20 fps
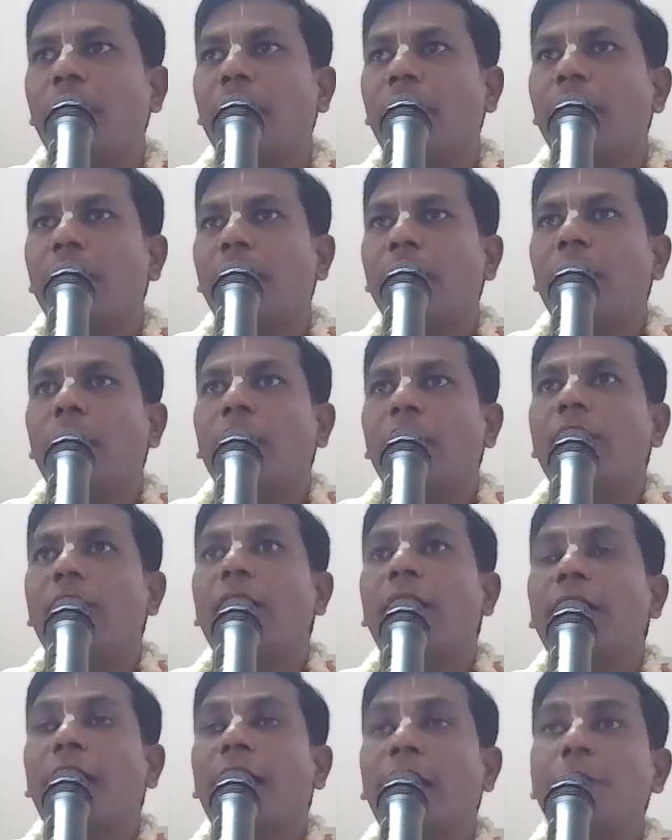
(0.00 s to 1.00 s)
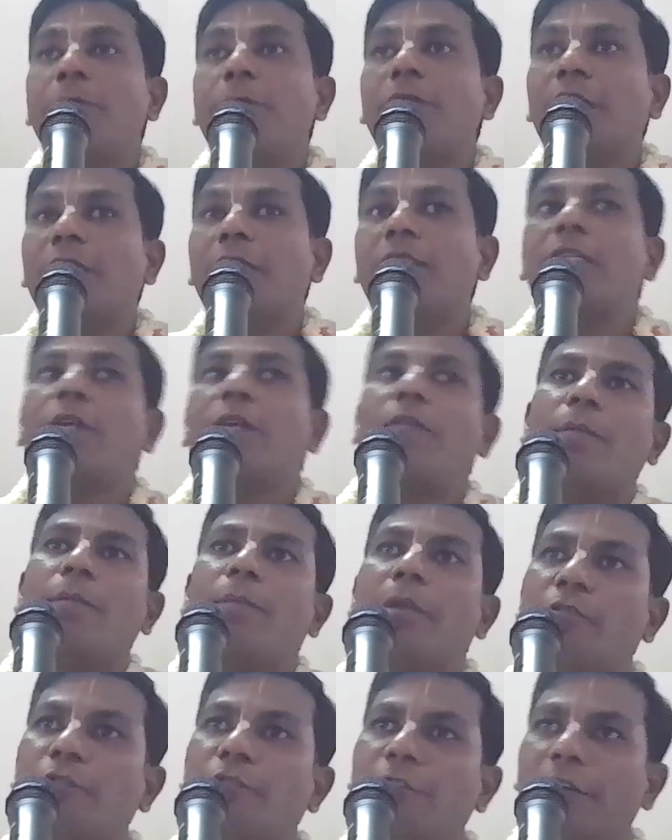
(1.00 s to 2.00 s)
Okay, that helps us
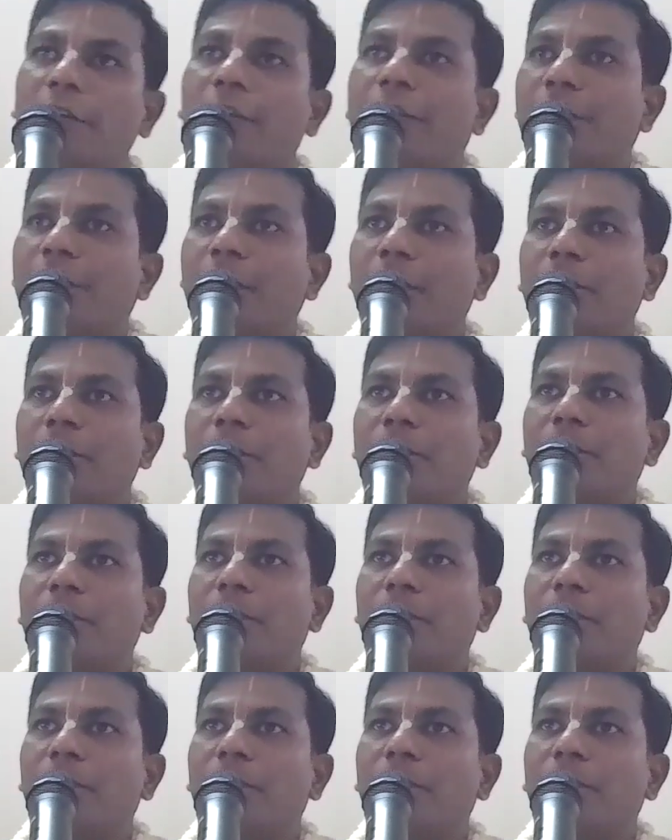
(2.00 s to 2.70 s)
develop love for Krishna.